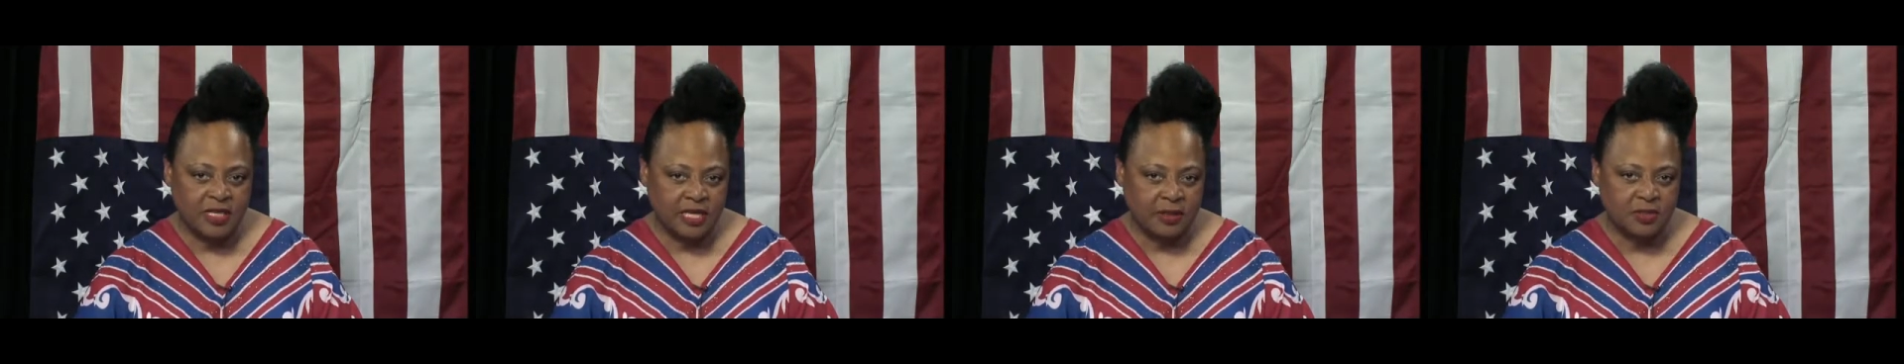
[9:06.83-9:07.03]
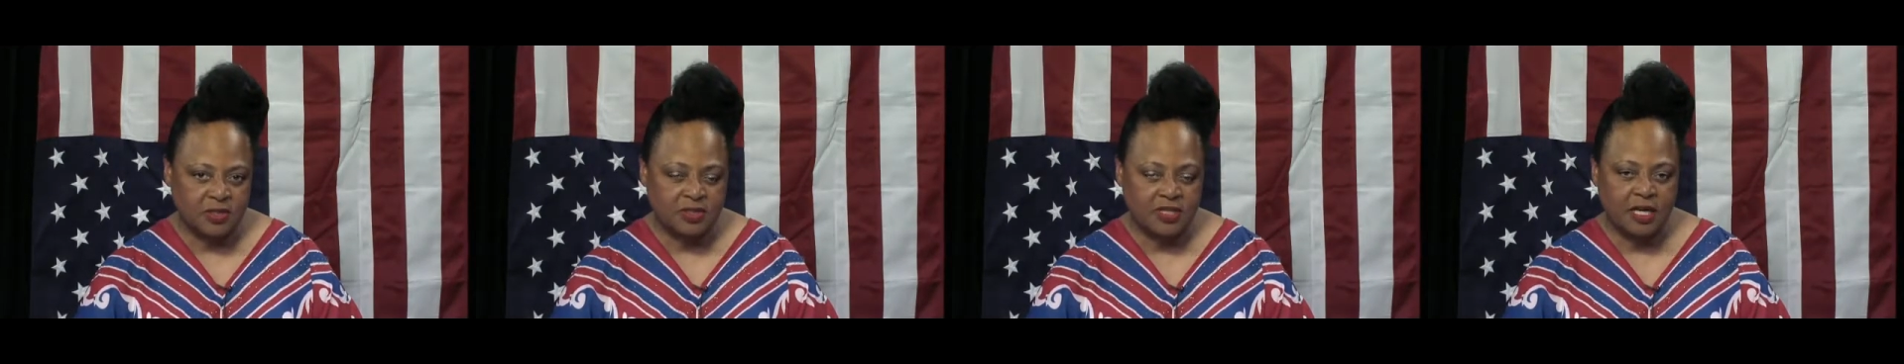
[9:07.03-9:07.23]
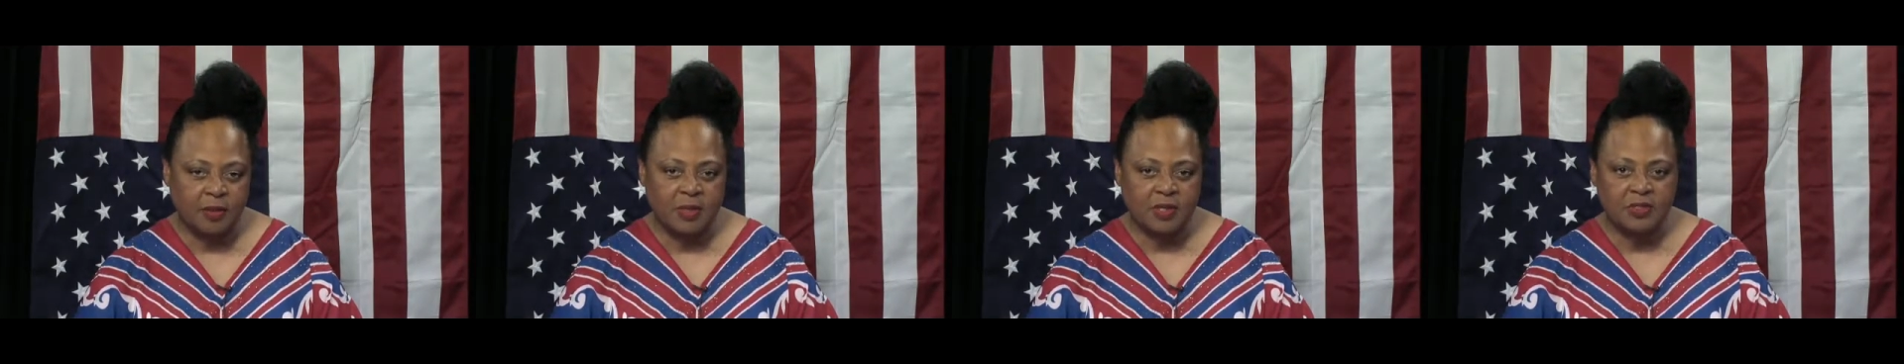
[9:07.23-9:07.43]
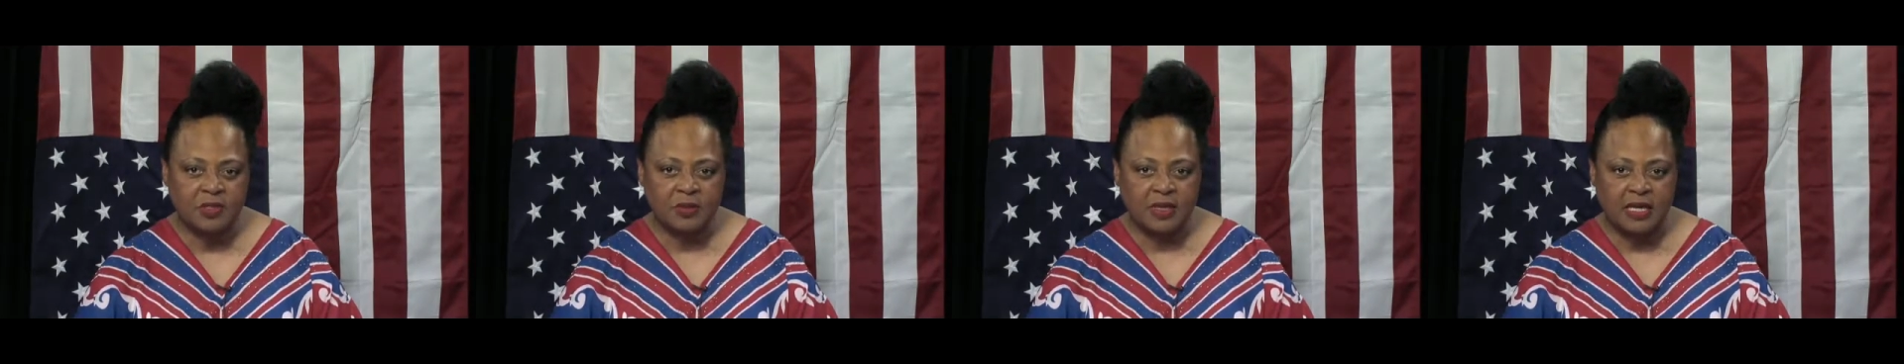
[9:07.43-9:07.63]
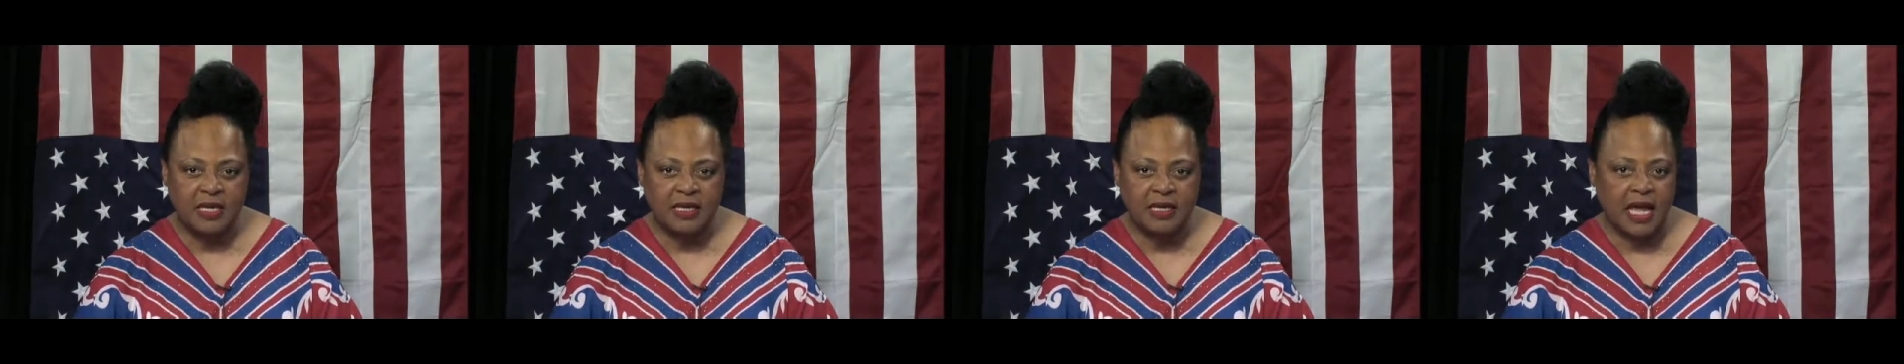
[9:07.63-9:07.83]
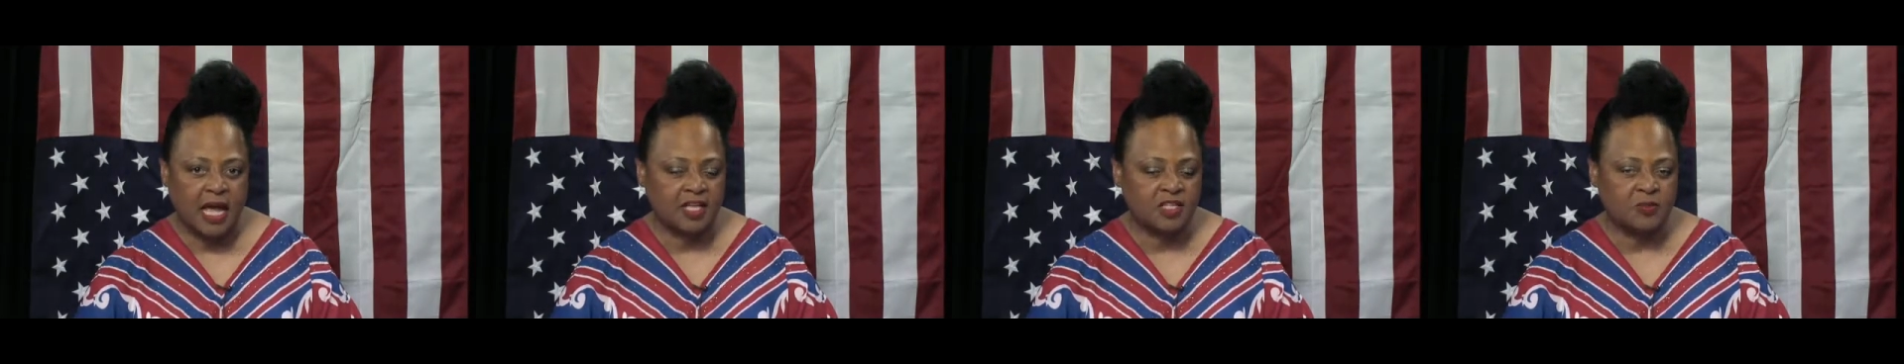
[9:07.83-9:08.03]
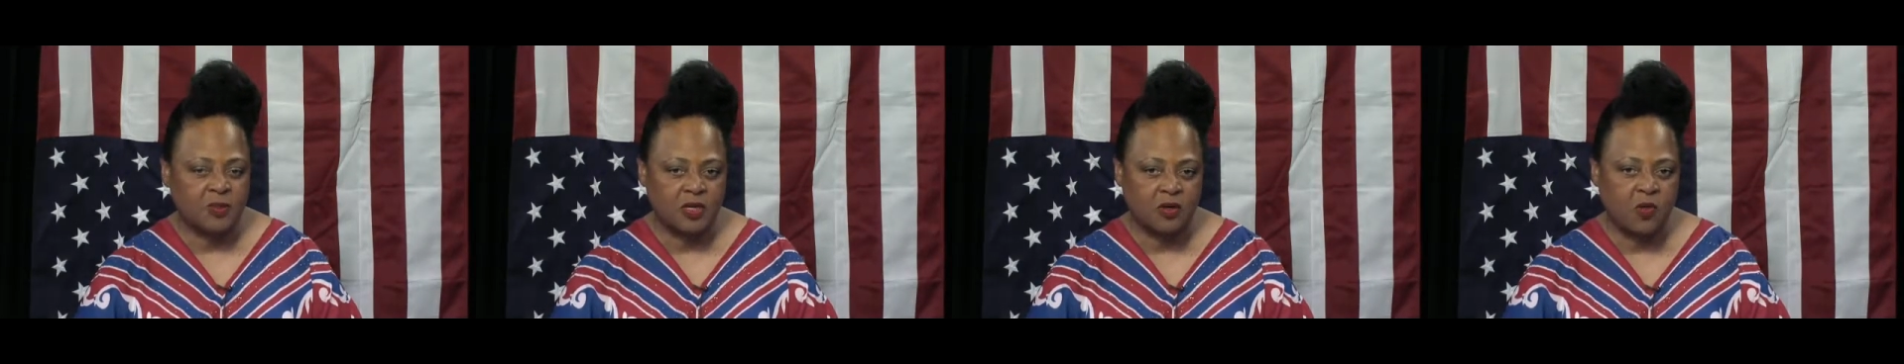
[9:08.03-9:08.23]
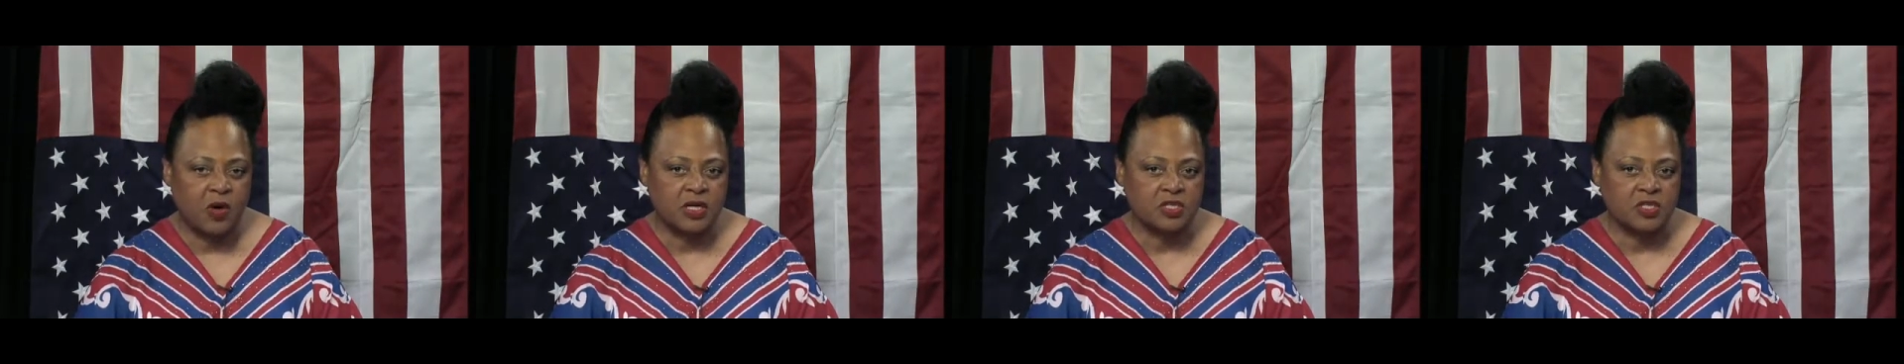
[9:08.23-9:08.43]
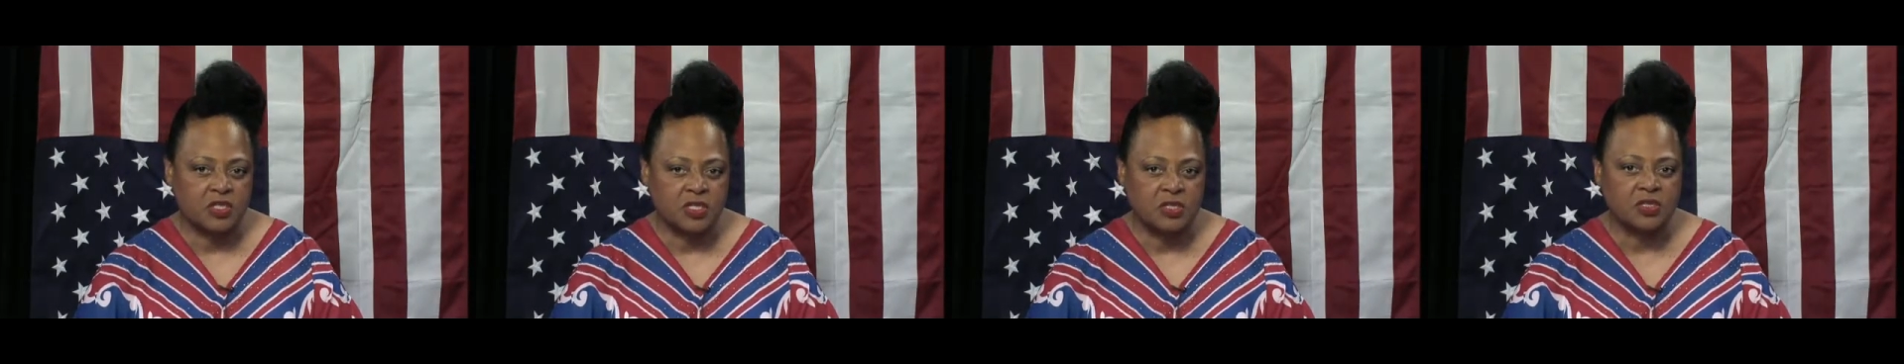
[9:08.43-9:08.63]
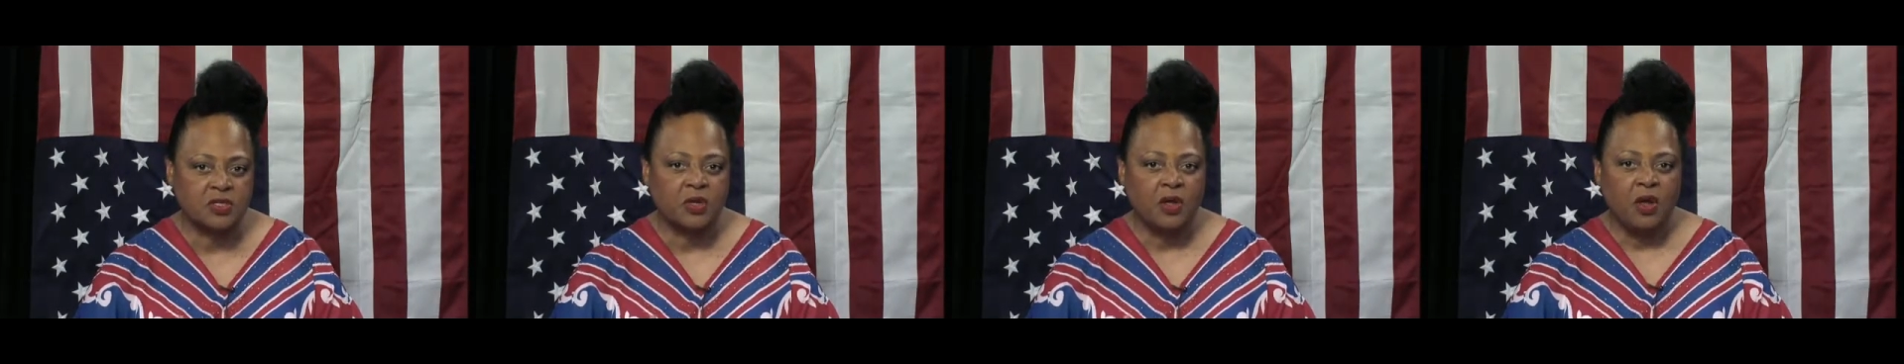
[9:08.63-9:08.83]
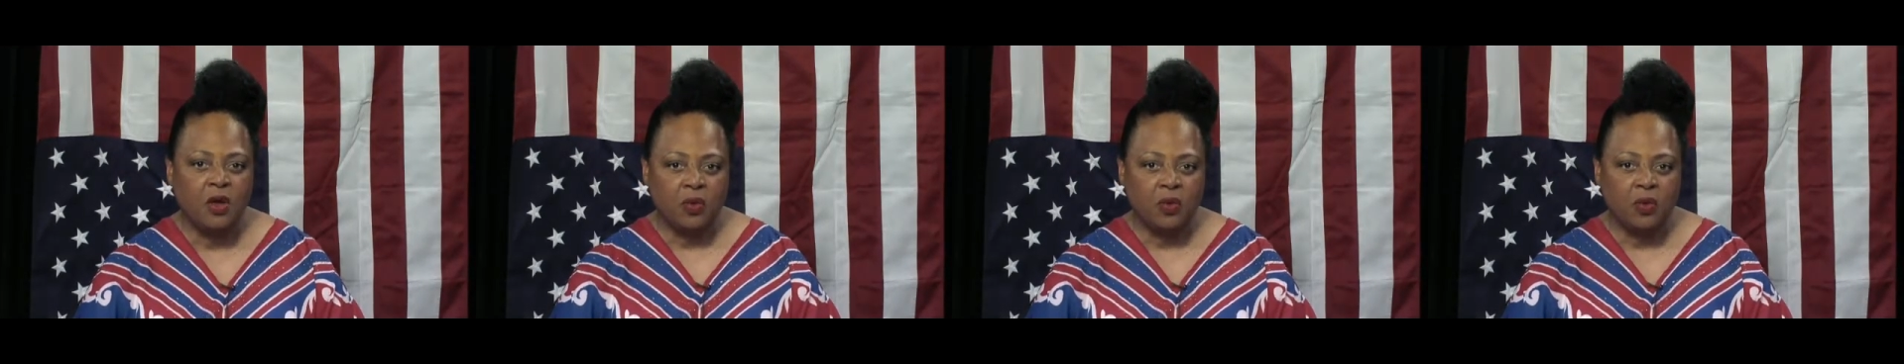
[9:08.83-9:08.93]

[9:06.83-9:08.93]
able to come up to me and ask me questions